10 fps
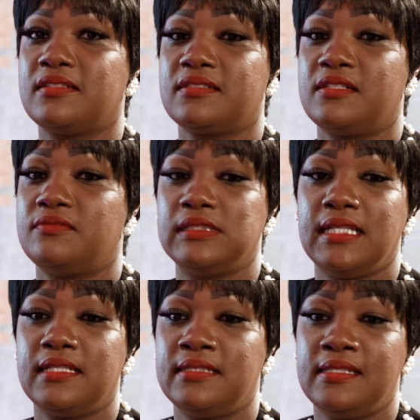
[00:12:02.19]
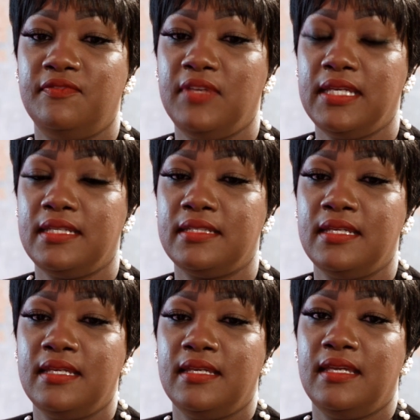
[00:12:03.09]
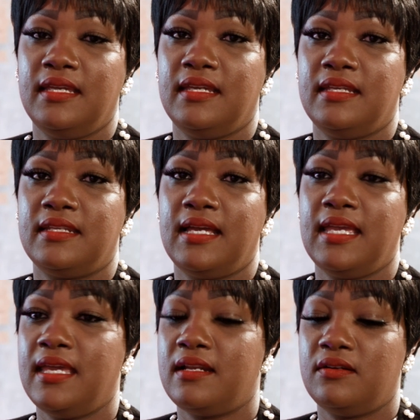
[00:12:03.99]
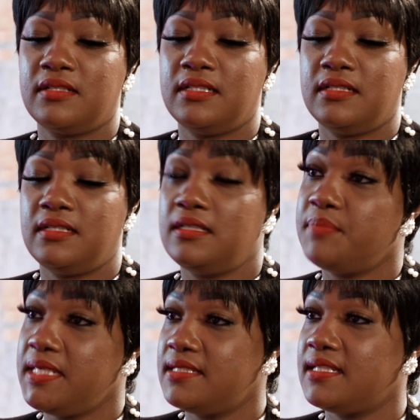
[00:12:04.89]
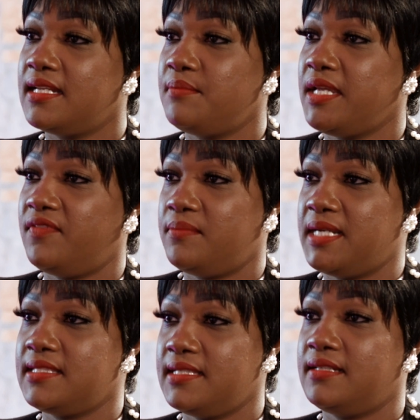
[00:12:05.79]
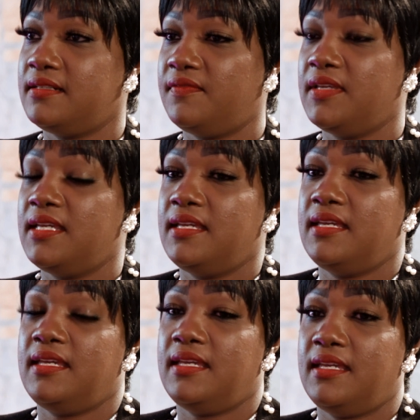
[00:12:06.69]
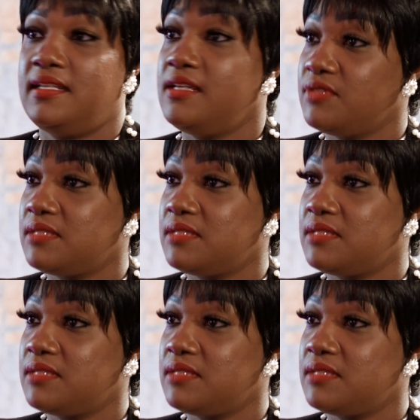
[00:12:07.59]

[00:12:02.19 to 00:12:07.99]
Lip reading: to her was at an event, and I had on a piece that I made for myself, and it was